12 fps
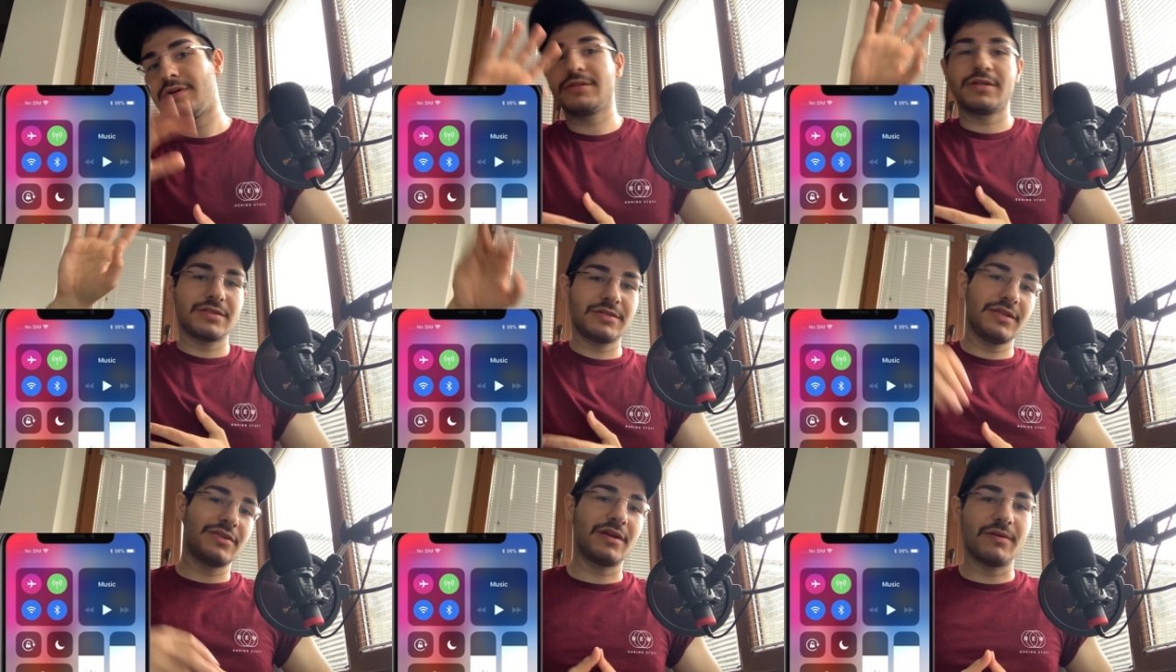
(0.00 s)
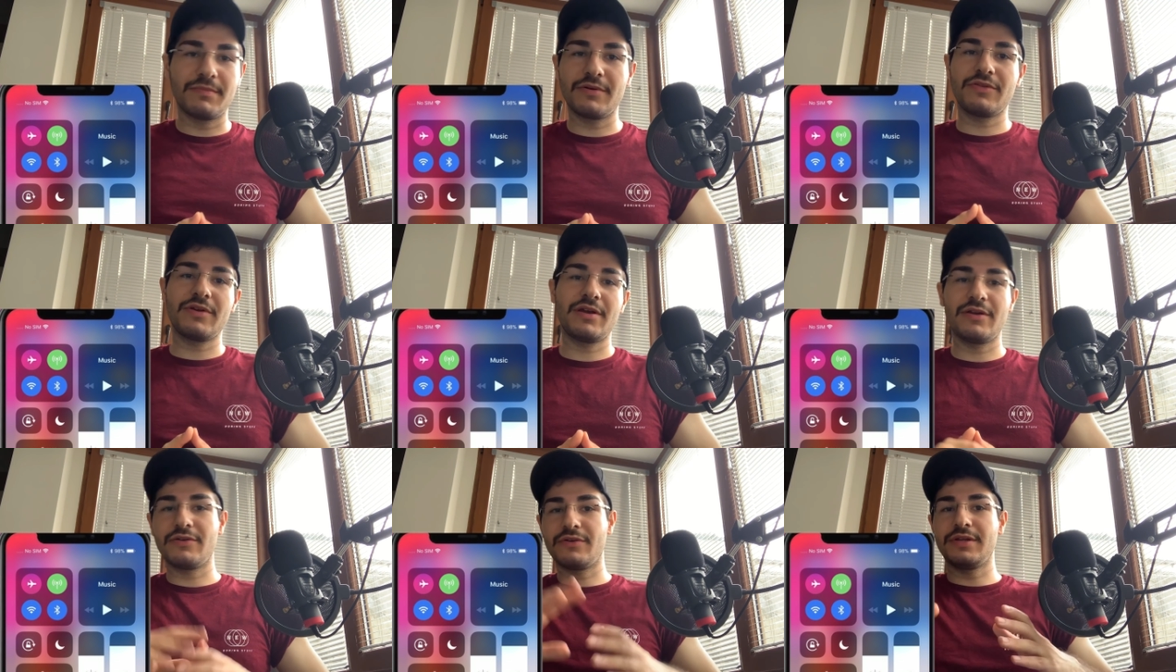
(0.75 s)
I just see the number
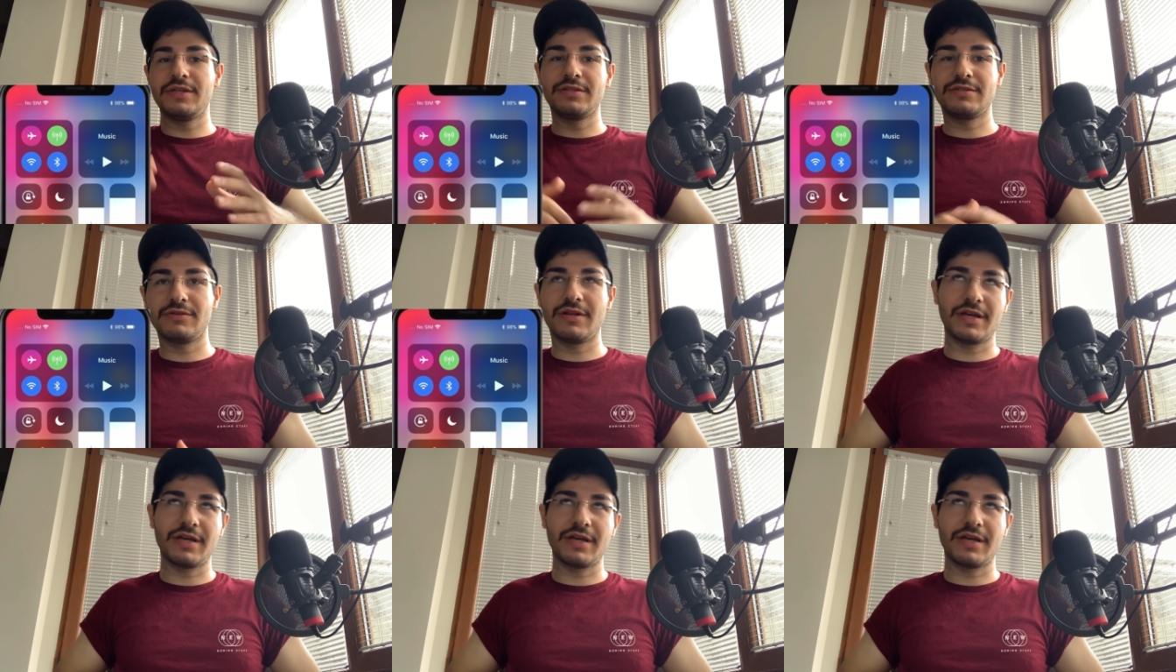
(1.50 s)
there, no need to